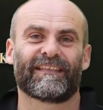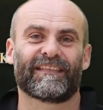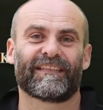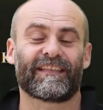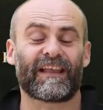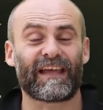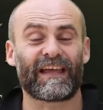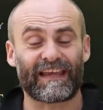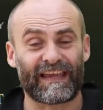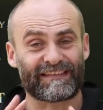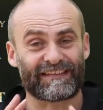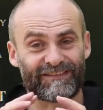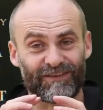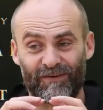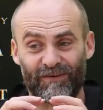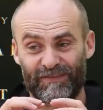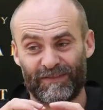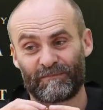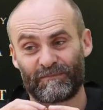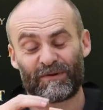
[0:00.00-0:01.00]
Like, it's
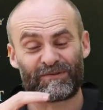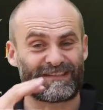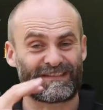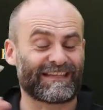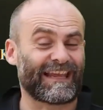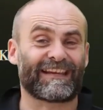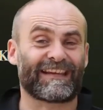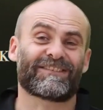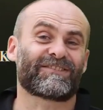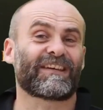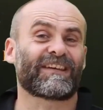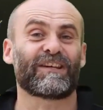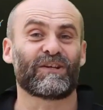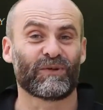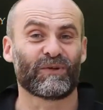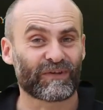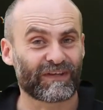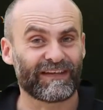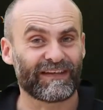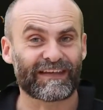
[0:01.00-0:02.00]
not the most next-gen
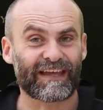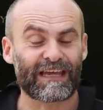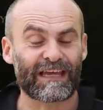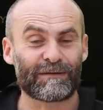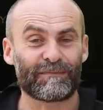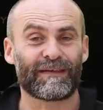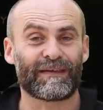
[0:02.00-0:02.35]
looking game.